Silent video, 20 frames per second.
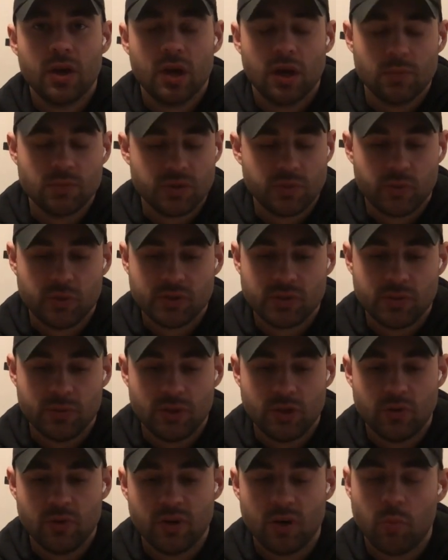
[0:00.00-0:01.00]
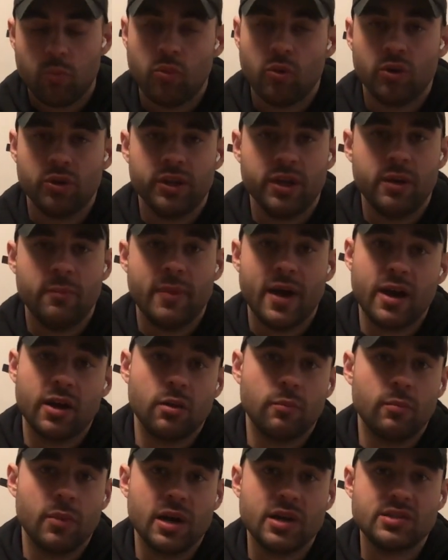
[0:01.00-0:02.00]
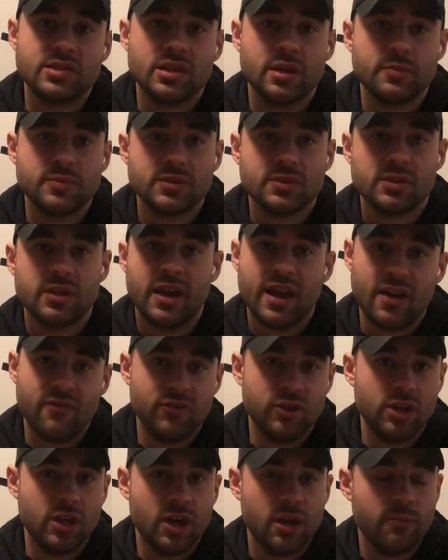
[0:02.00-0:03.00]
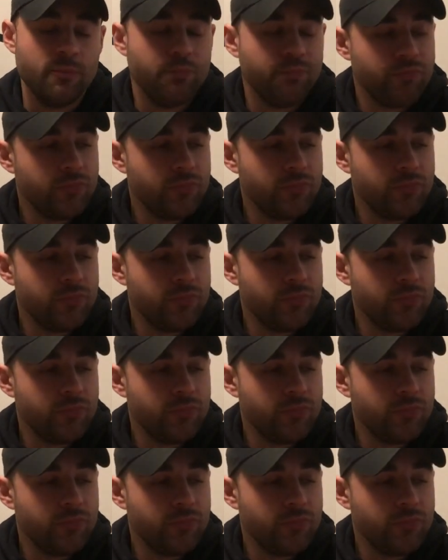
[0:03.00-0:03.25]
I'm supposed to be doing a pull day, back and biceps, a heavy day.